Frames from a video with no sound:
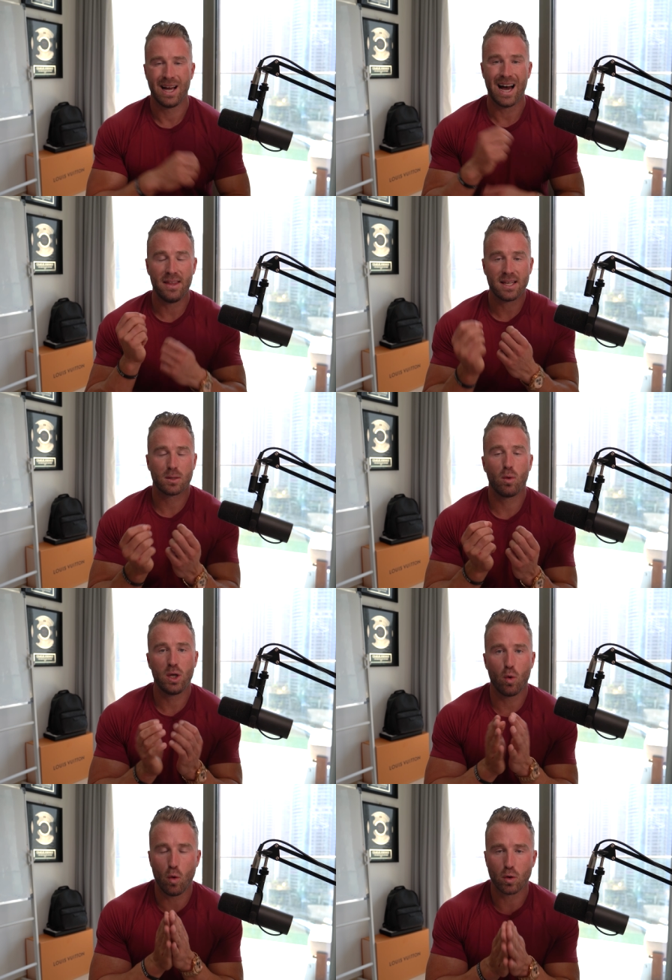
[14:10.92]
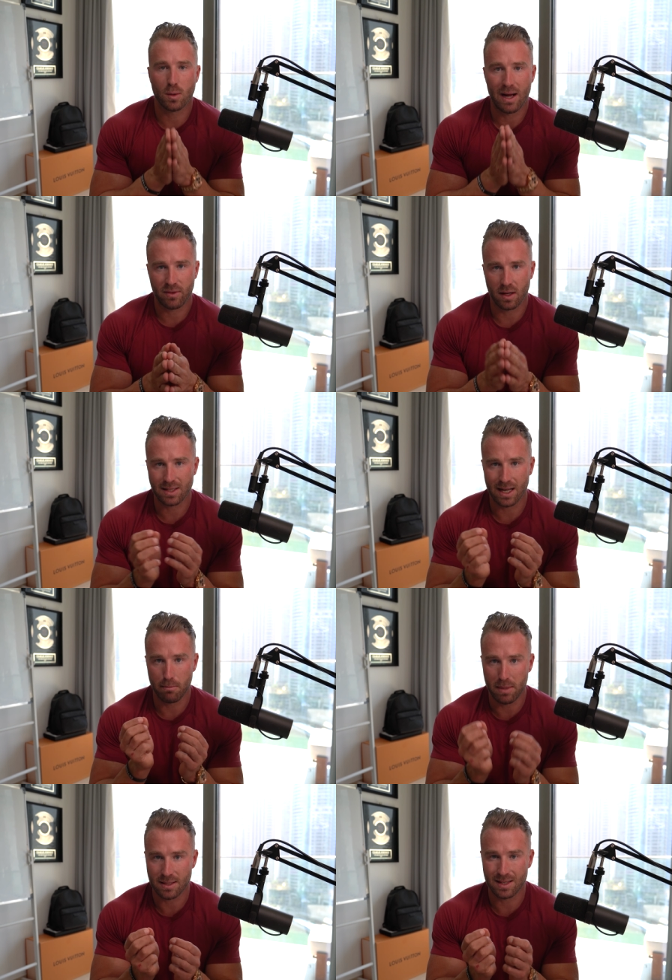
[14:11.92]
And this is where you also have to understand
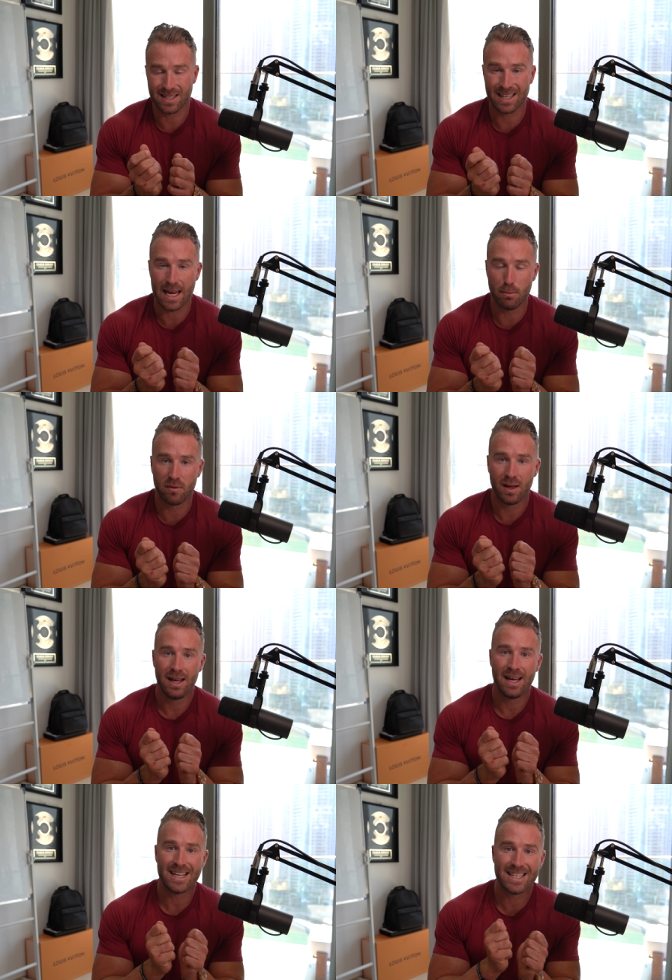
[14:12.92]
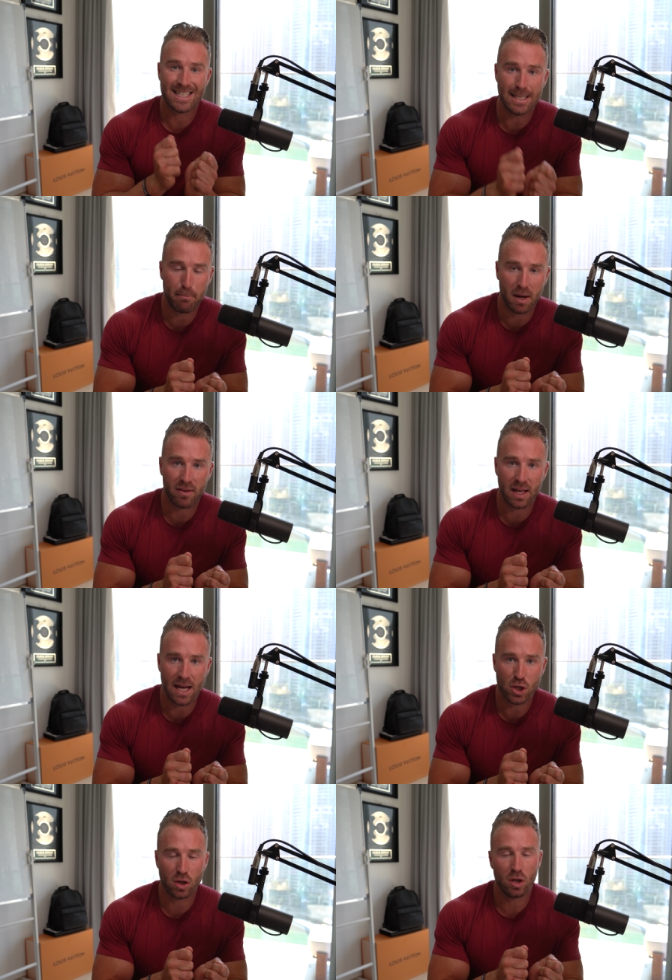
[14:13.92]
the business is a game of
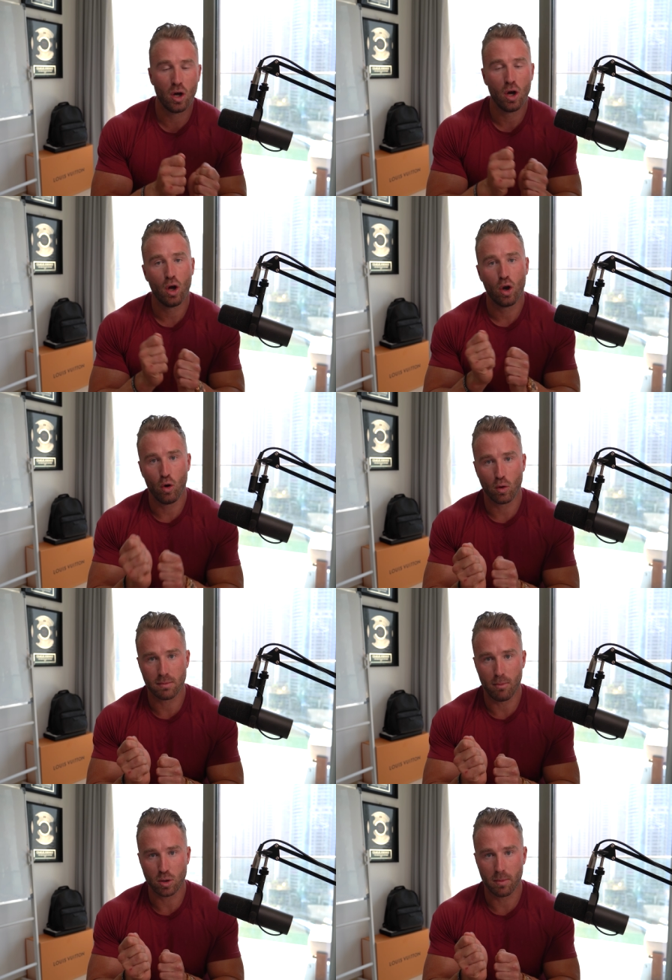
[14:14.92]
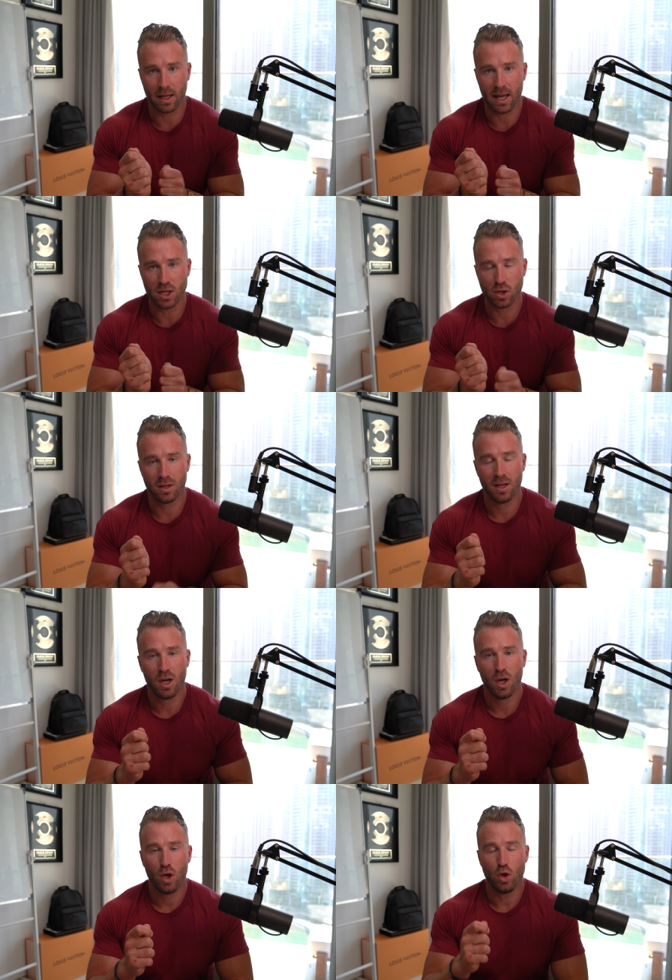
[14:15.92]
simplification, not multiplication.
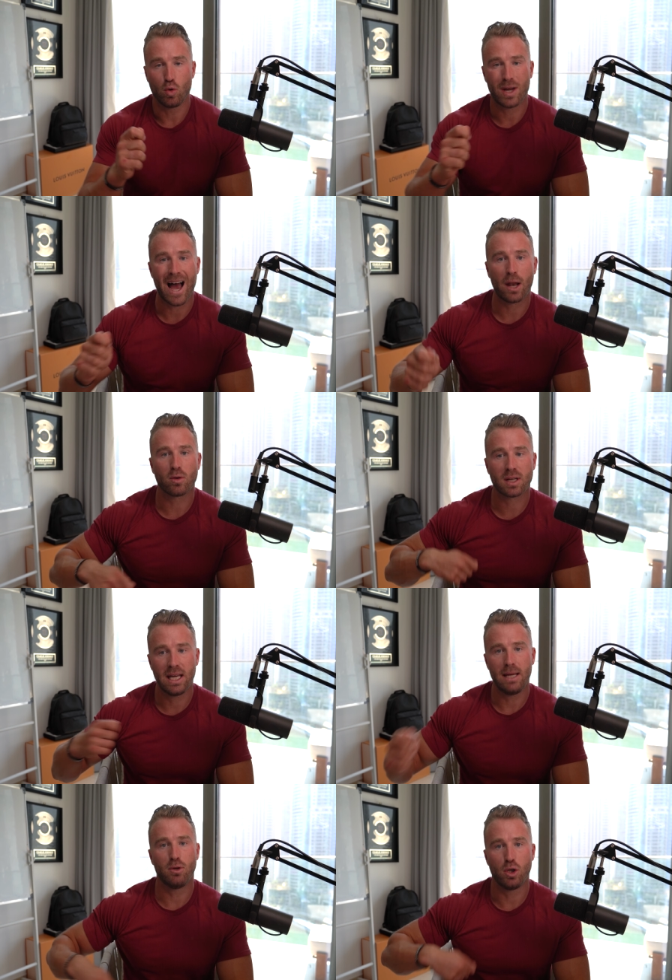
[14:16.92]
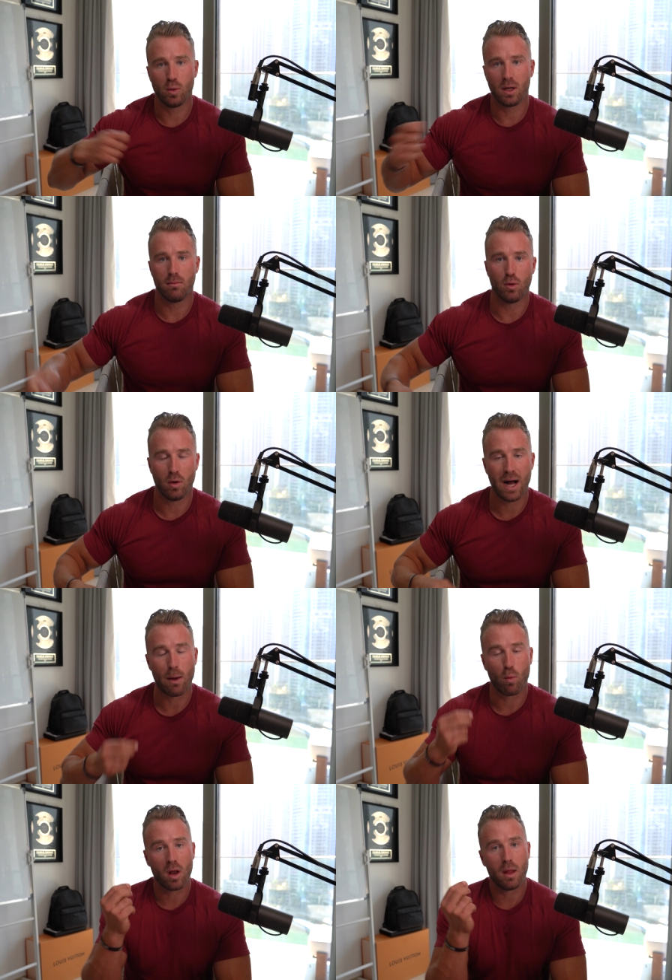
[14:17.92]
You cannot keep doing more.
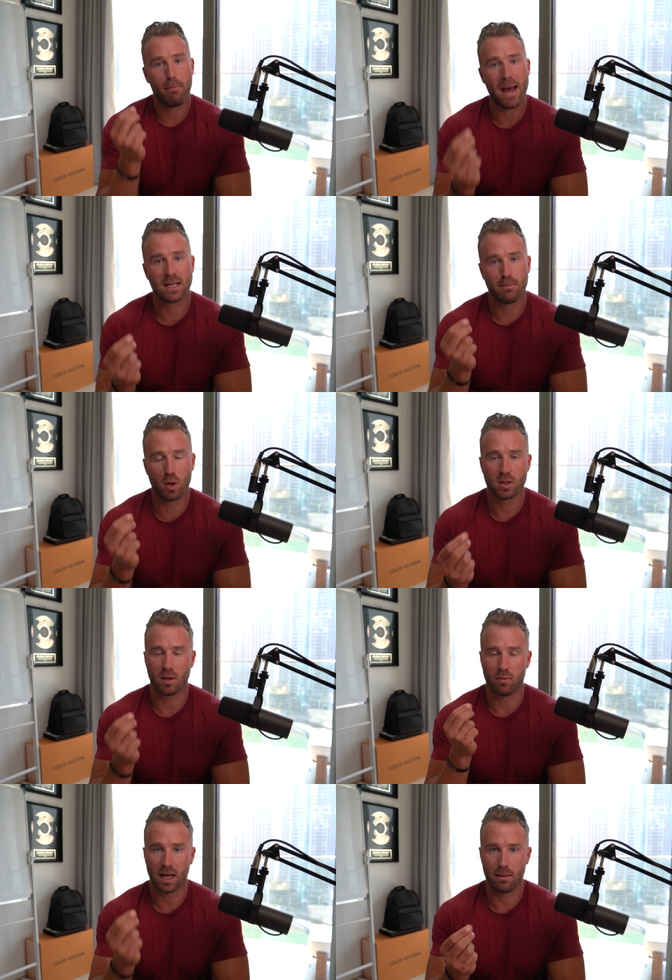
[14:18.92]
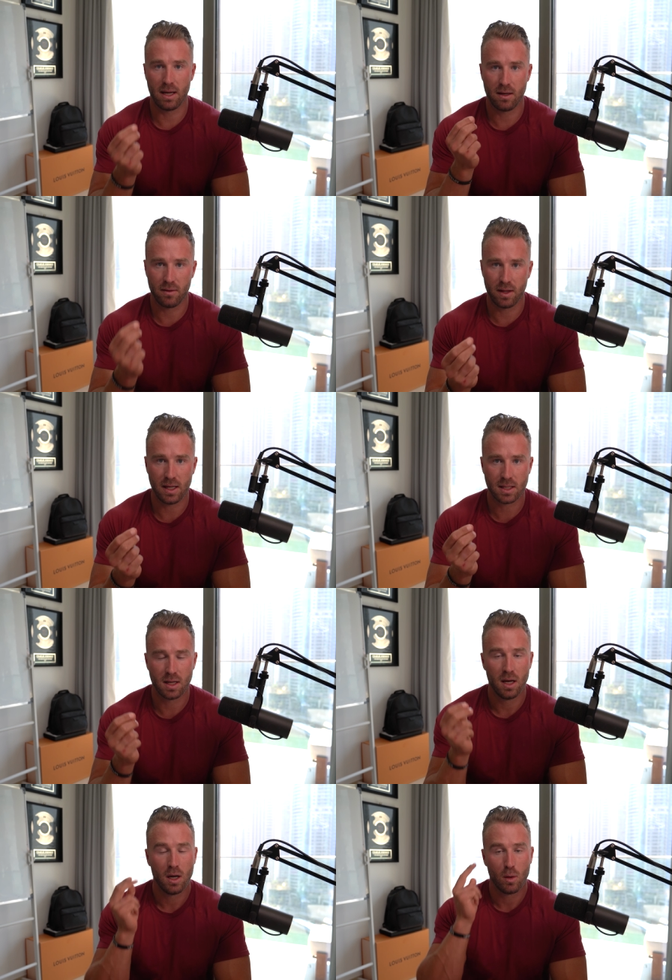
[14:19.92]
And one of the best books I'd recommend for this,
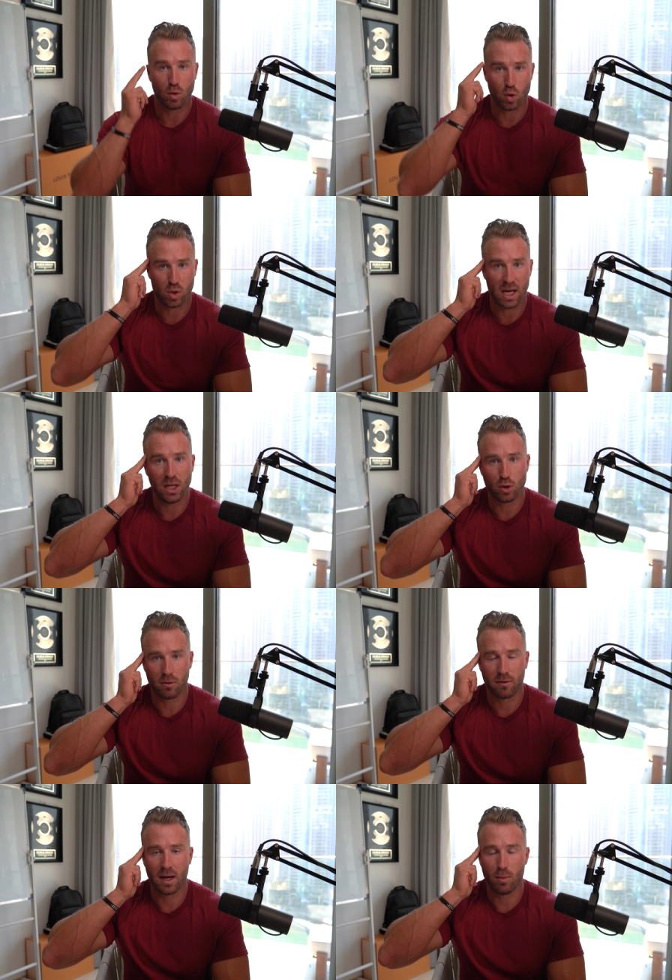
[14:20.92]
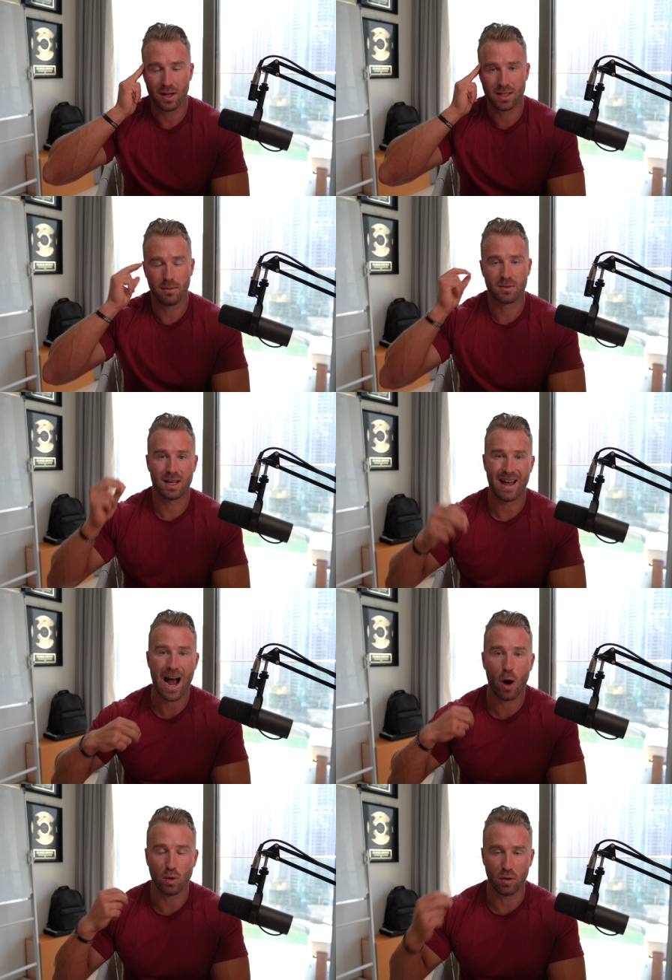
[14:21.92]
which will change your framework in terms of
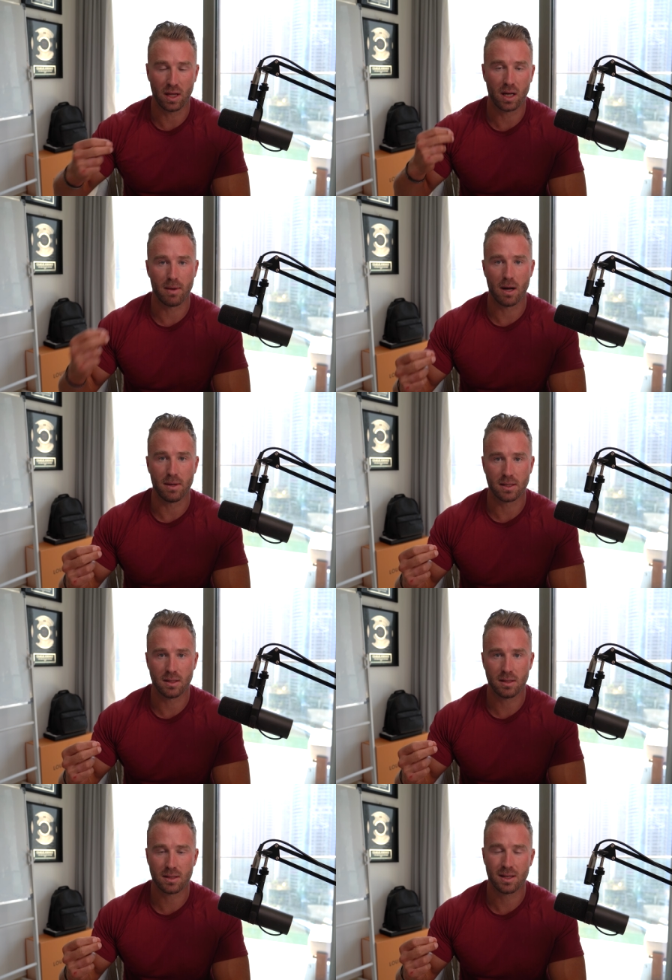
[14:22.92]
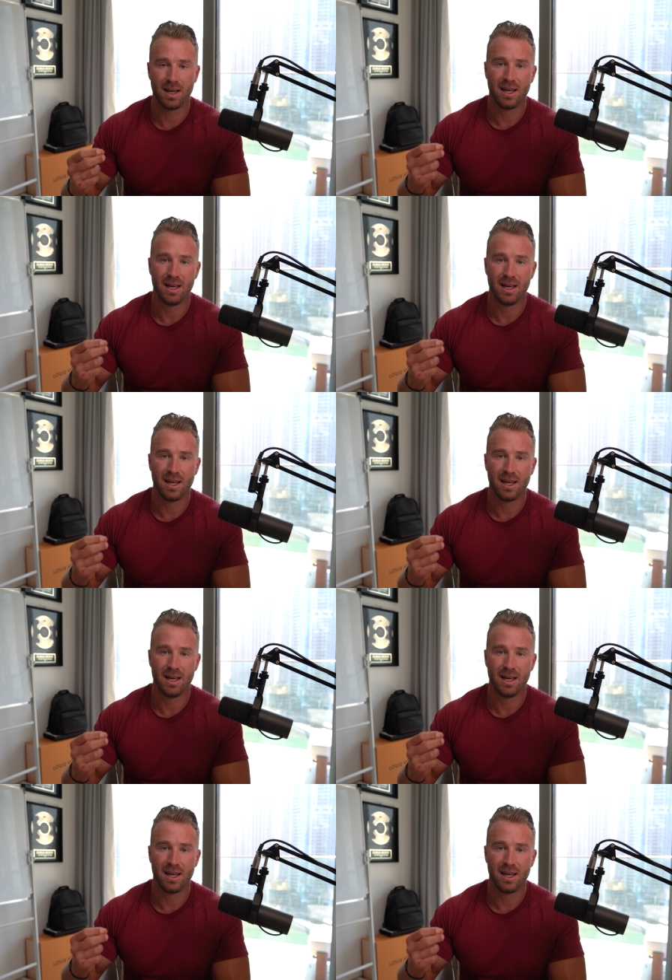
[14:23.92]
how you think about business,